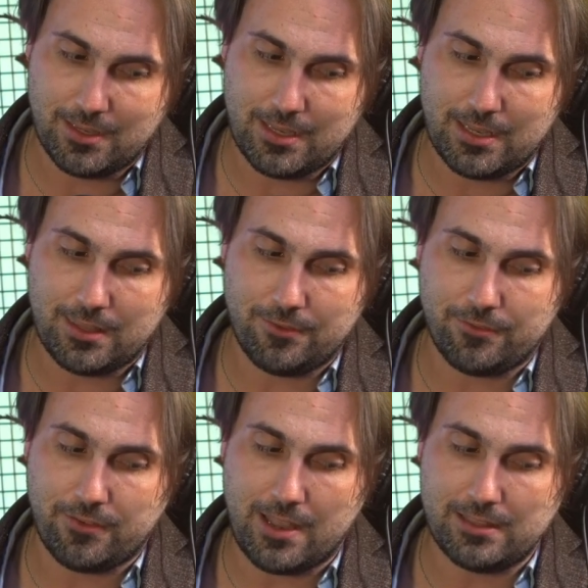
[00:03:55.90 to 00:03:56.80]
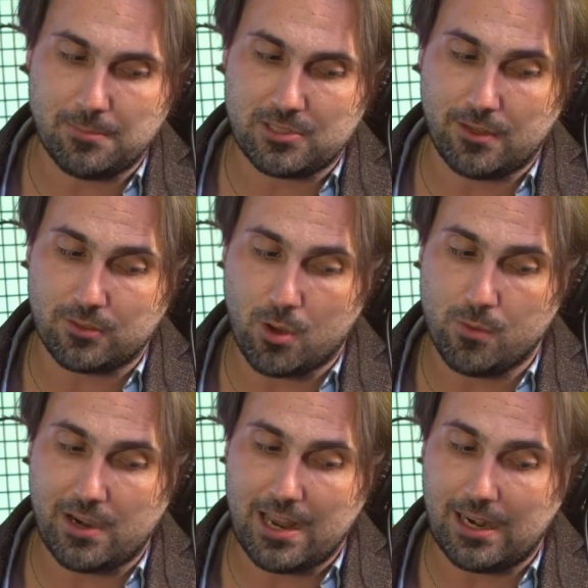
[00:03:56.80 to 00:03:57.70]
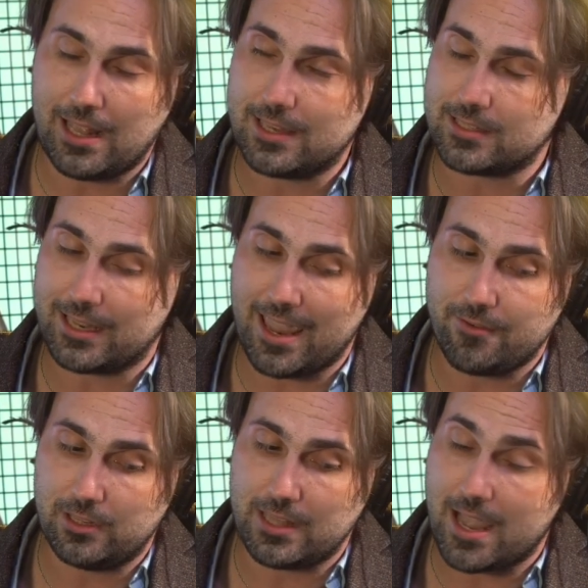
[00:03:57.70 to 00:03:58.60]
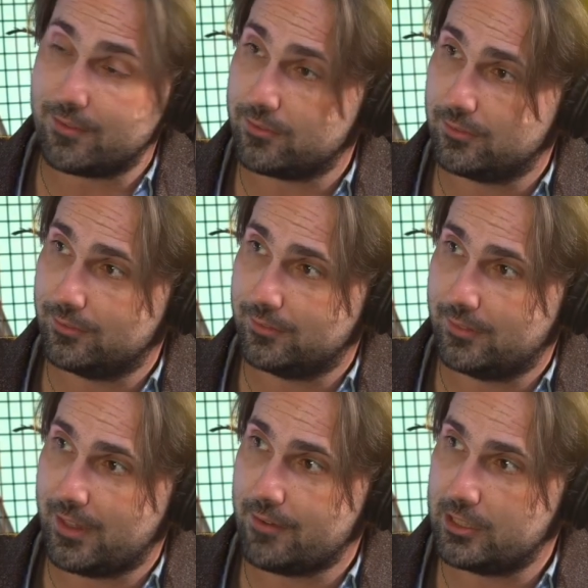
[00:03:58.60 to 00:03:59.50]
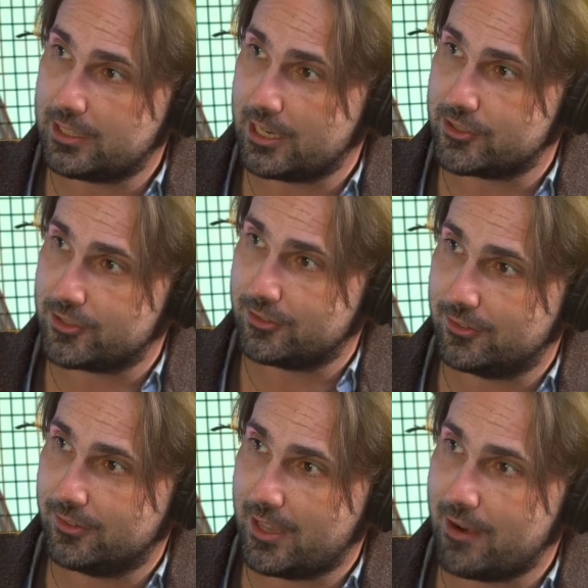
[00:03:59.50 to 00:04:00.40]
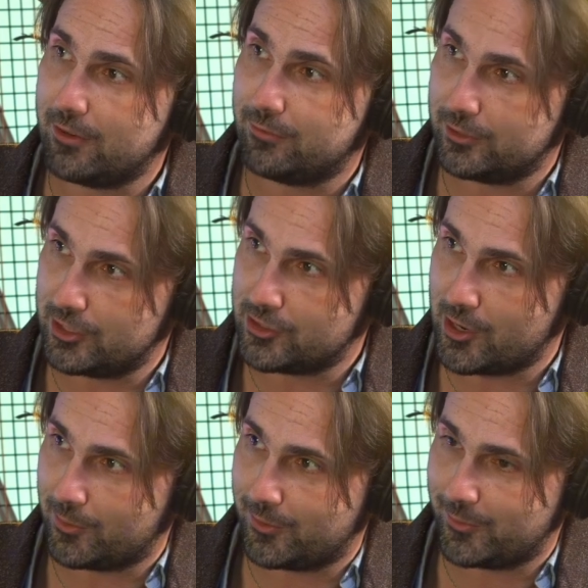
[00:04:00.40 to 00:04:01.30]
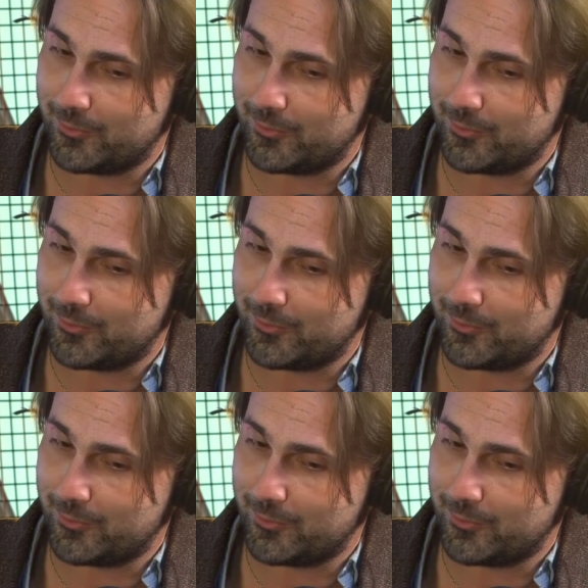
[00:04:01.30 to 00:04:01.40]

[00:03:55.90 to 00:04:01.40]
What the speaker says: They find themselves overanalyzing every laugh, every touch, every flirty joke.